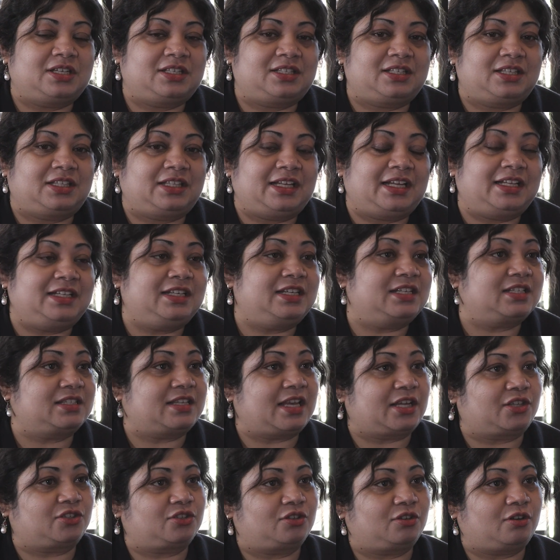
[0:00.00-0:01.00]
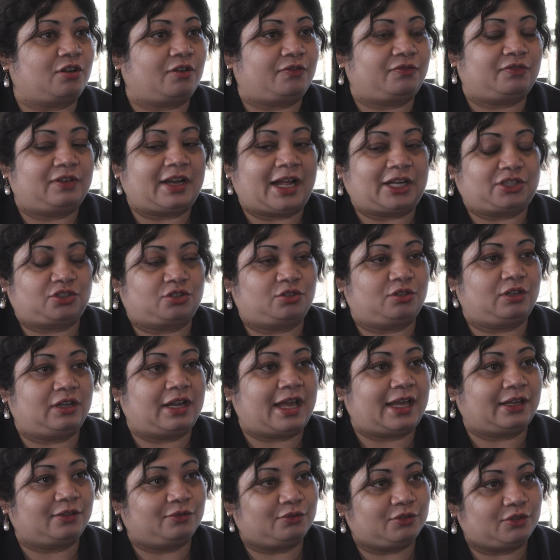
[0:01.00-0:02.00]
it's an intersection of natural
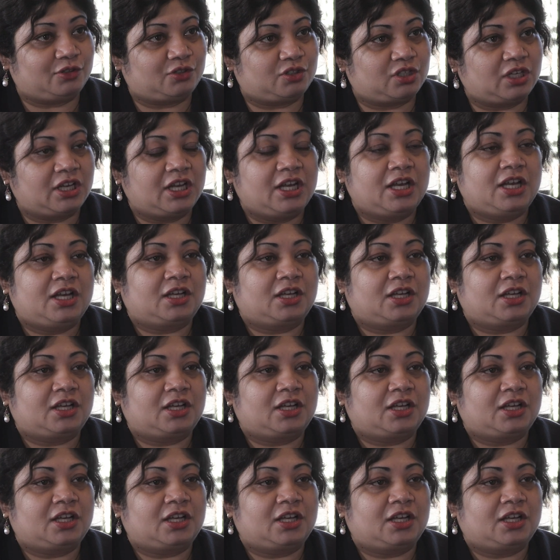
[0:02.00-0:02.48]
language,